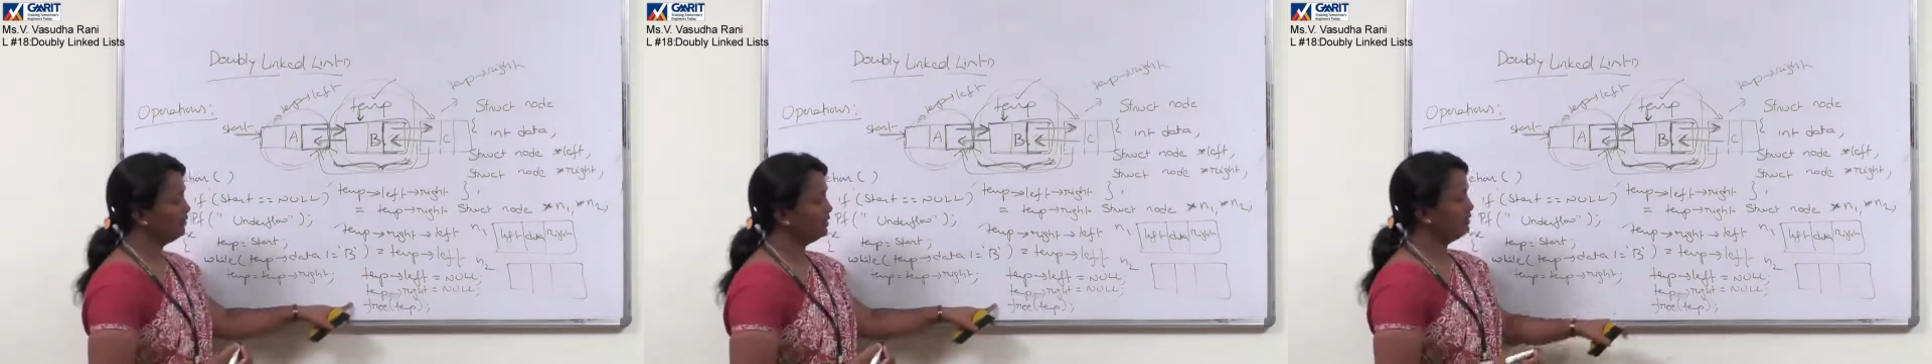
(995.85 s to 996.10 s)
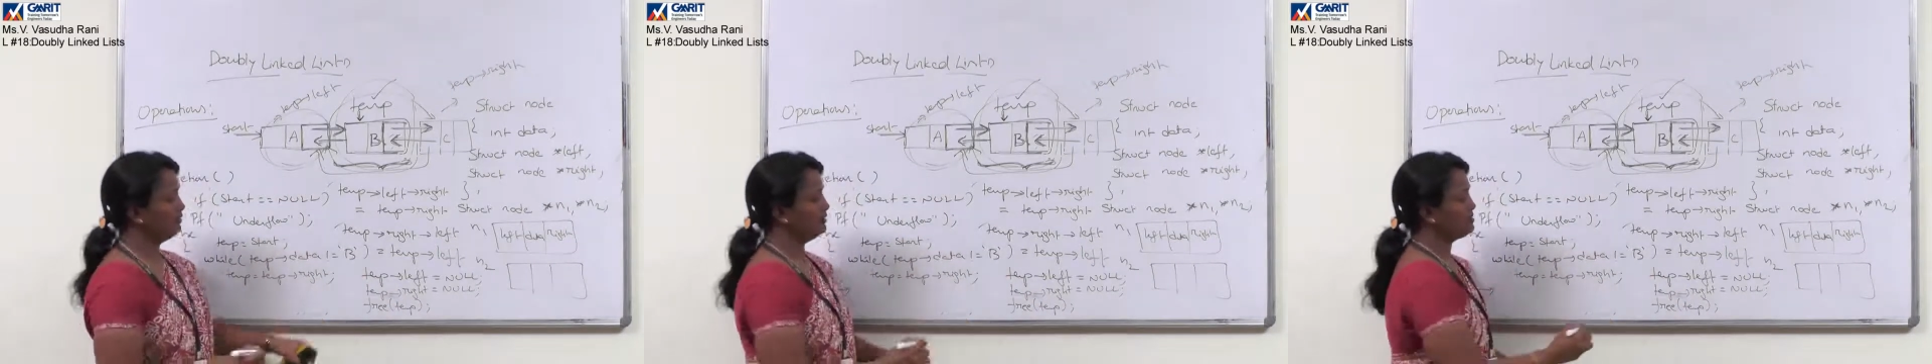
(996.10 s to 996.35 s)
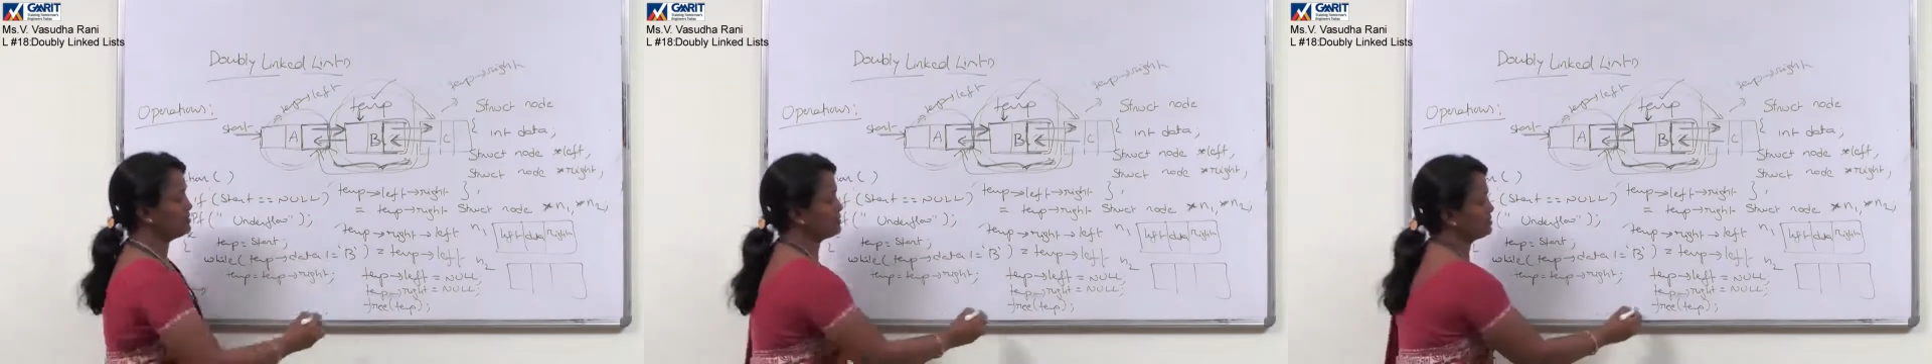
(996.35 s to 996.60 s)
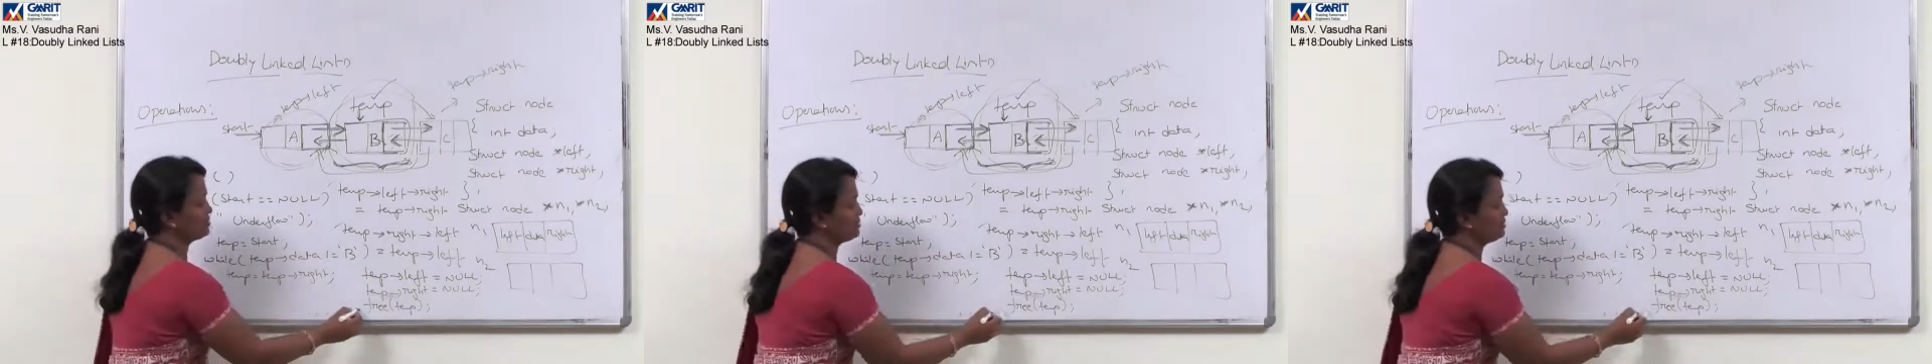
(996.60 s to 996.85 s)
With
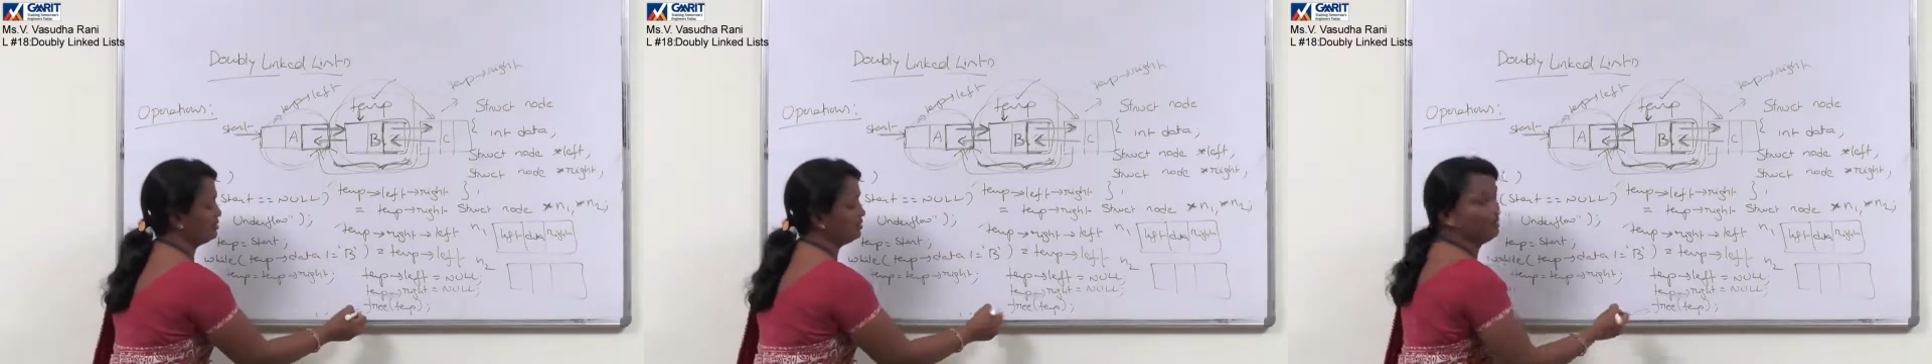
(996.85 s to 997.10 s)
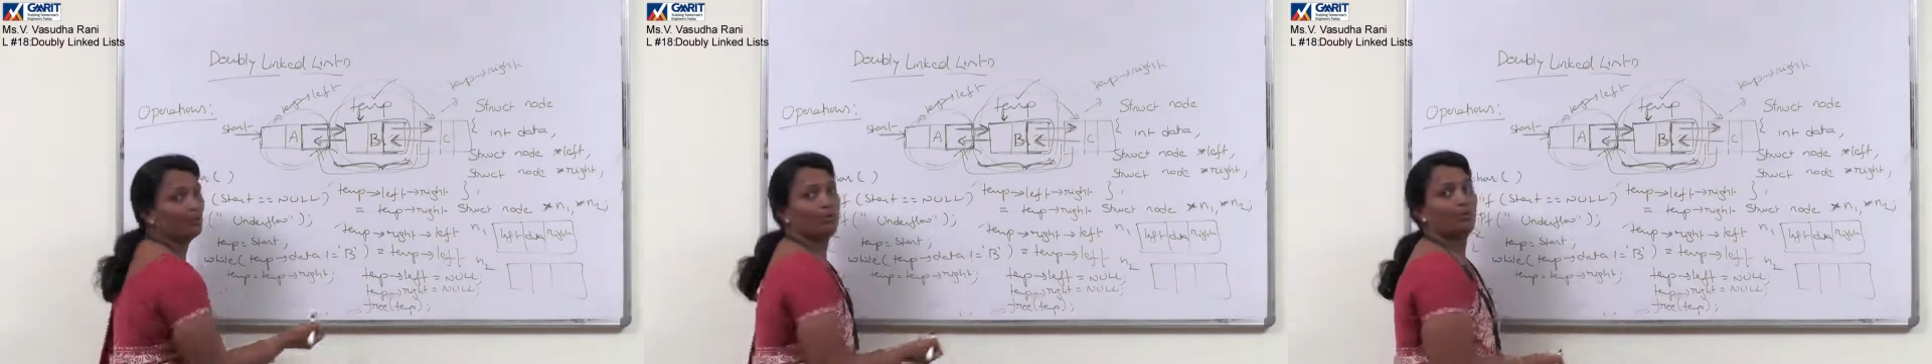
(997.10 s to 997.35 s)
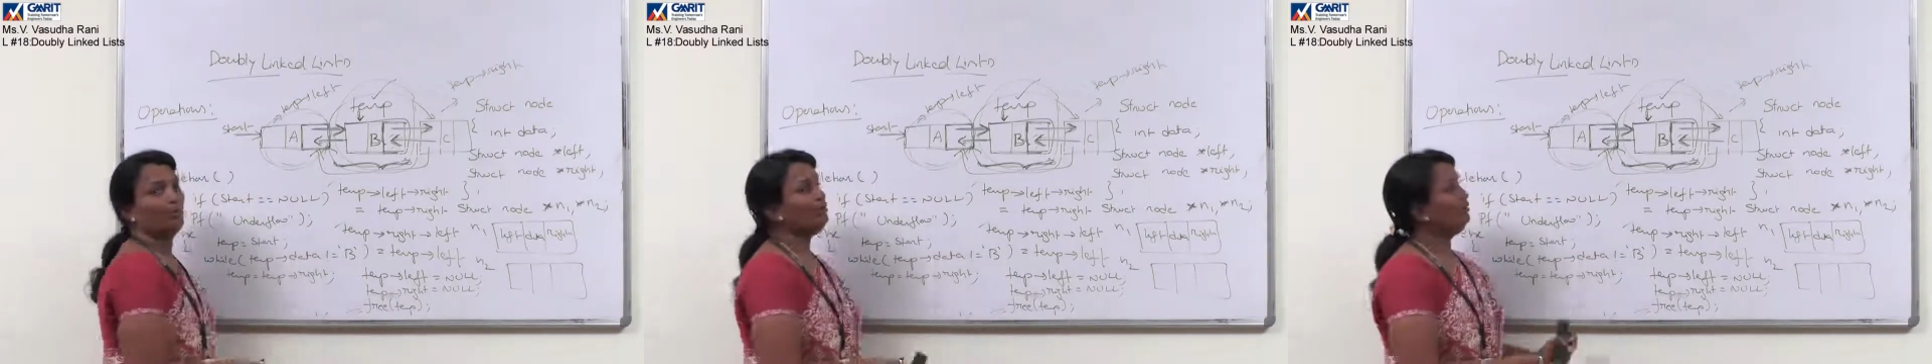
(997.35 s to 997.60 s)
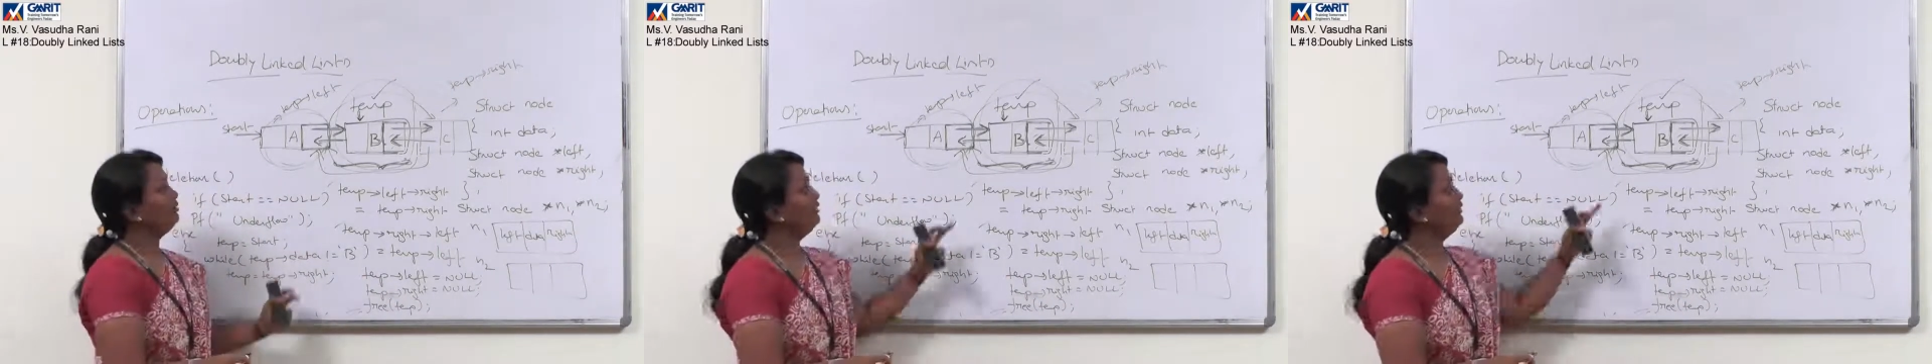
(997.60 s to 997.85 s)
this
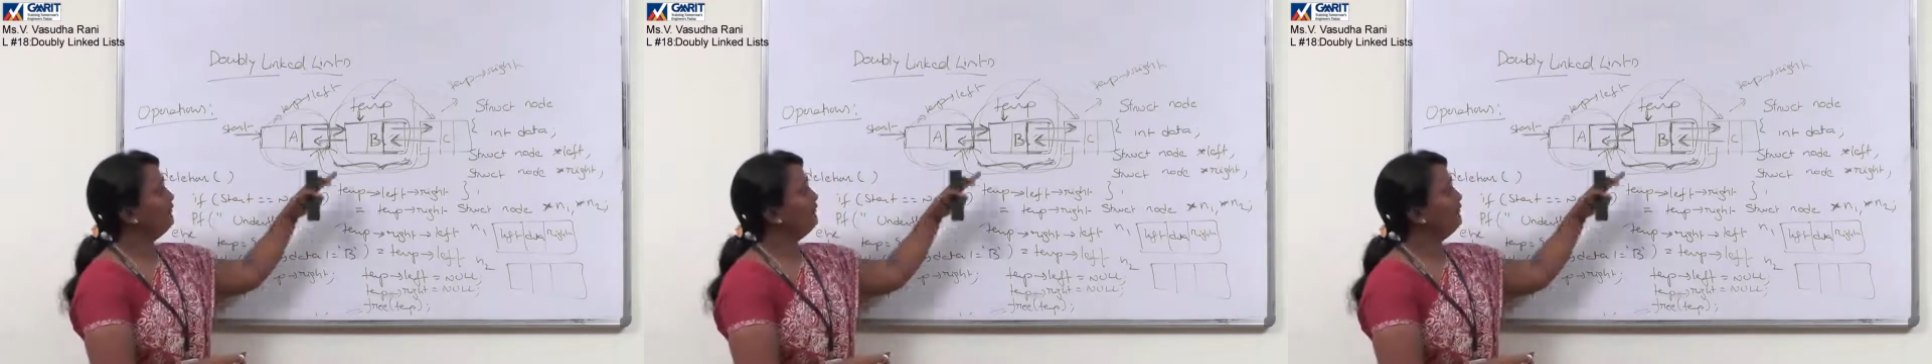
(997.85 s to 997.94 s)
code,